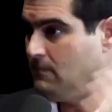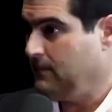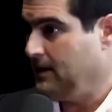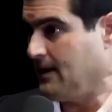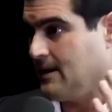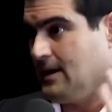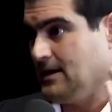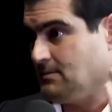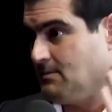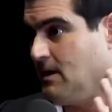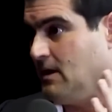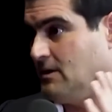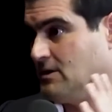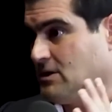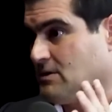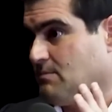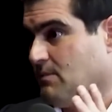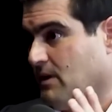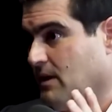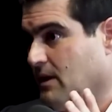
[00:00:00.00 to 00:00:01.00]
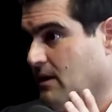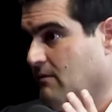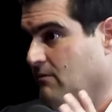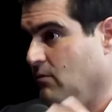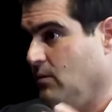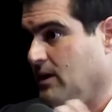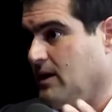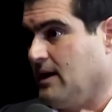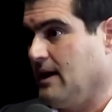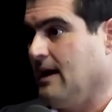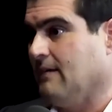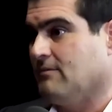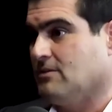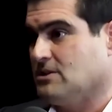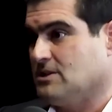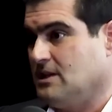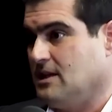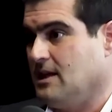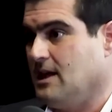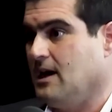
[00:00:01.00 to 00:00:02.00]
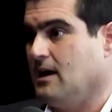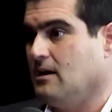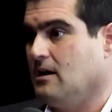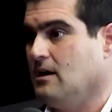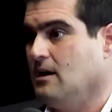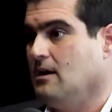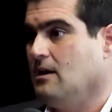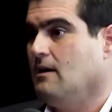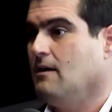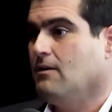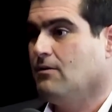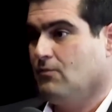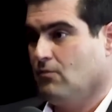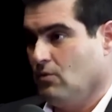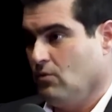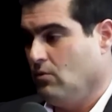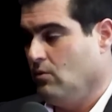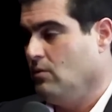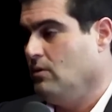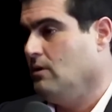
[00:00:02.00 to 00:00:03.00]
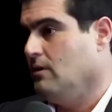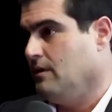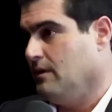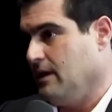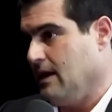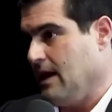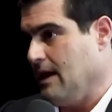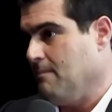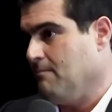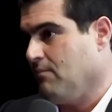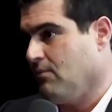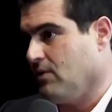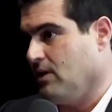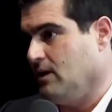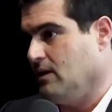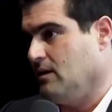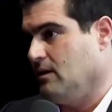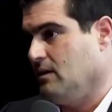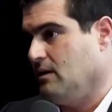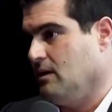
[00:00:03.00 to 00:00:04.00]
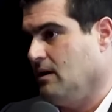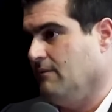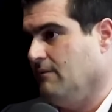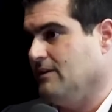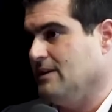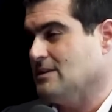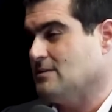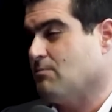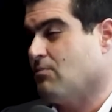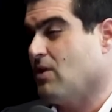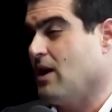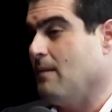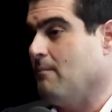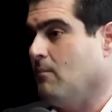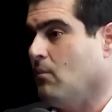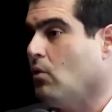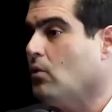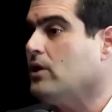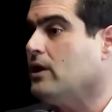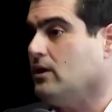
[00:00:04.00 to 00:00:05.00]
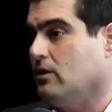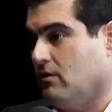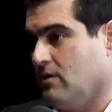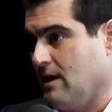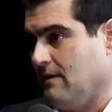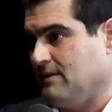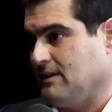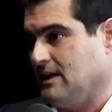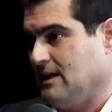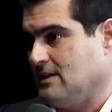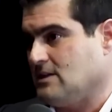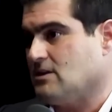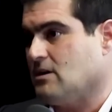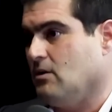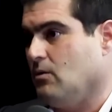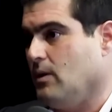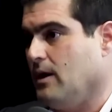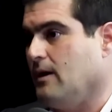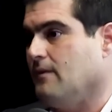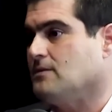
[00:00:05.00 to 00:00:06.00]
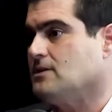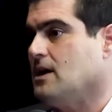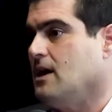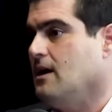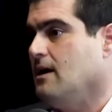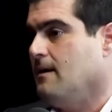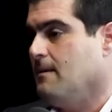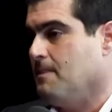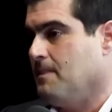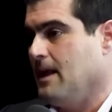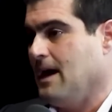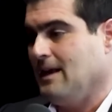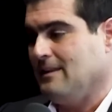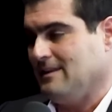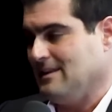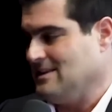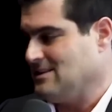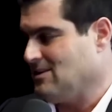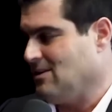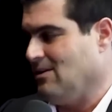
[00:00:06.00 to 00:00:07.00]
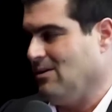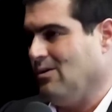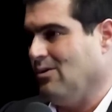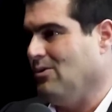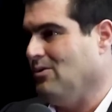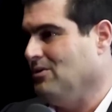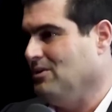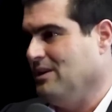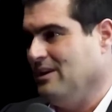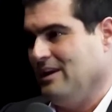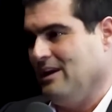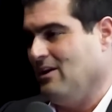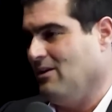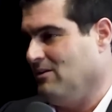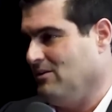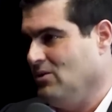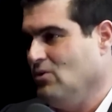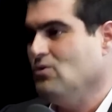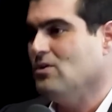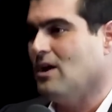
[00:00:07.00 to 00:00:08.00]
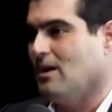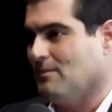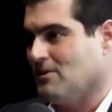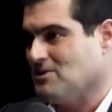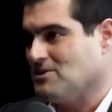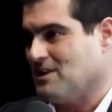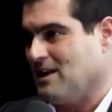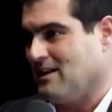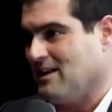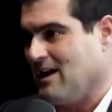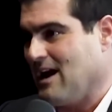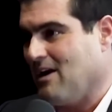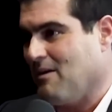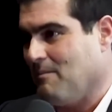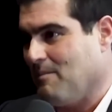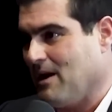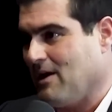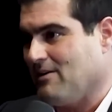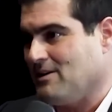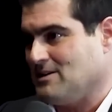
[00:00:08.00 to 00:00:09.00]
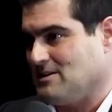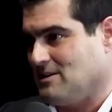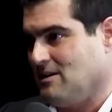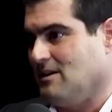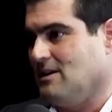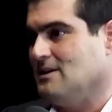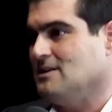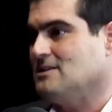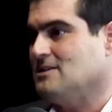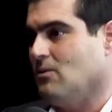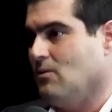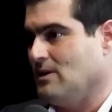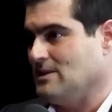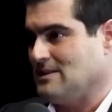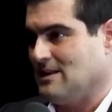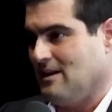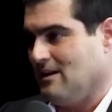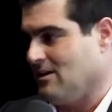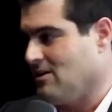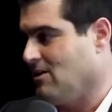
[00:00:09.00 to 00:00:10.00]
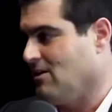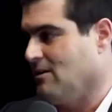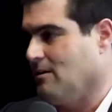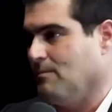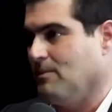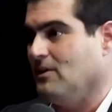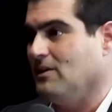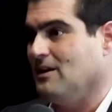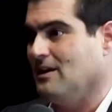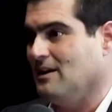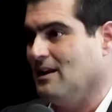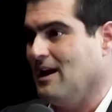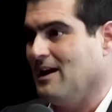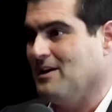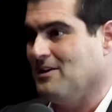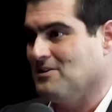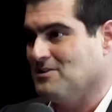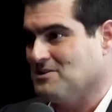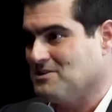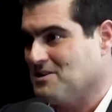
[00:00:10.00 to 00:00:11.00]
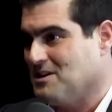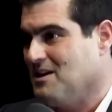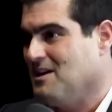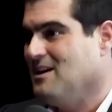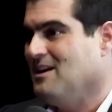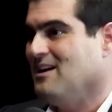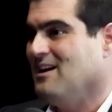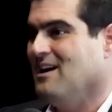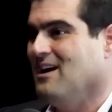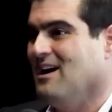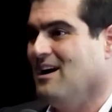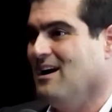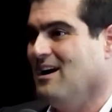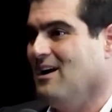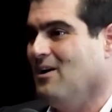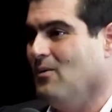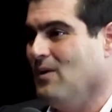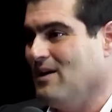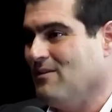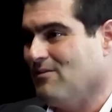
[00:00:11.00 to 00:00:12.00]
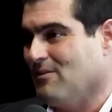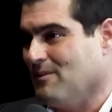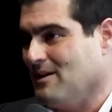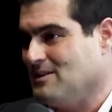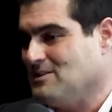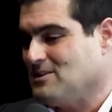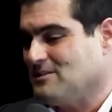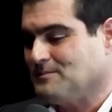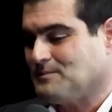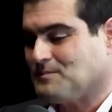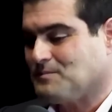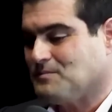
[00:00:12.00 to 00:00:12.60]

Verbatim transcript: that cosmologists believe we could ever see that, through the imprint of these primordial gravitational waves, not these old, you know, newcomers that Gar Barry studies, the ones that occurred a billion light years uh, away from us,